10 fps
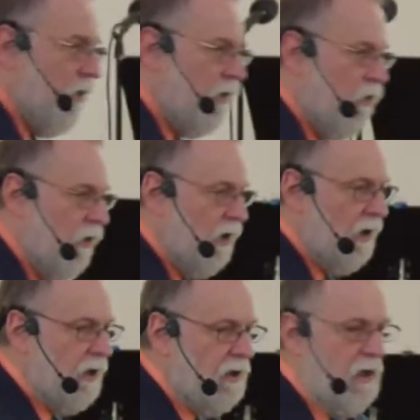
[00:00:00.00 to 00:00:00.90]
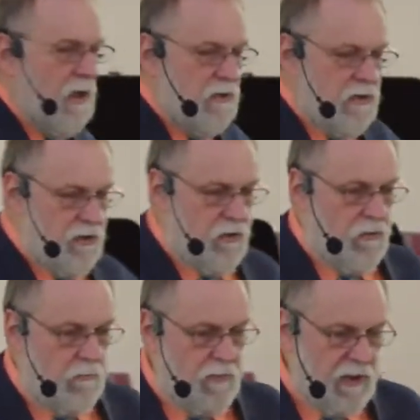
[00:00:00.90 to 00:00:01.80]
willing
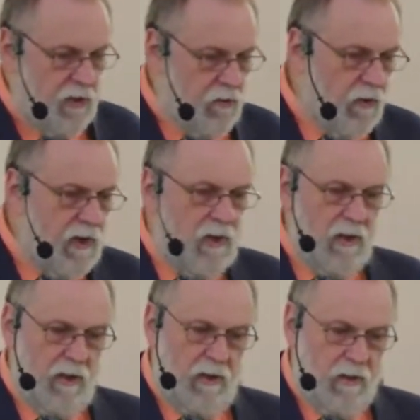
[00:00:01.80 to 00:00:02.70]
to be greedy